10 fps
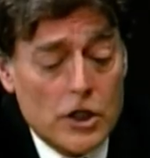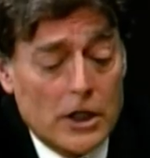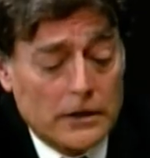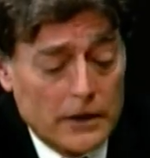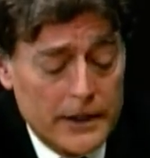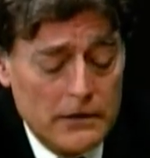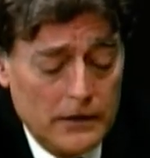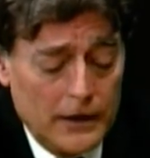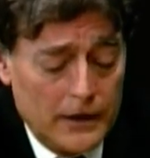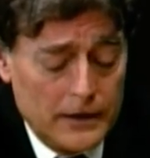currently,
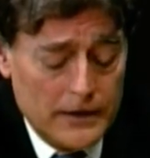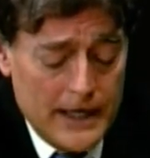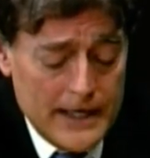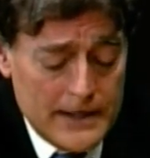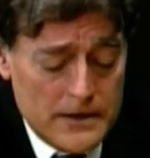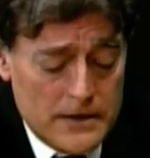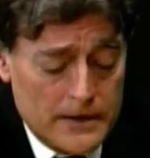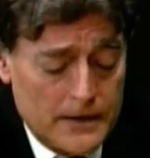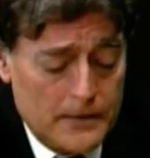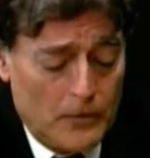uh, and uh,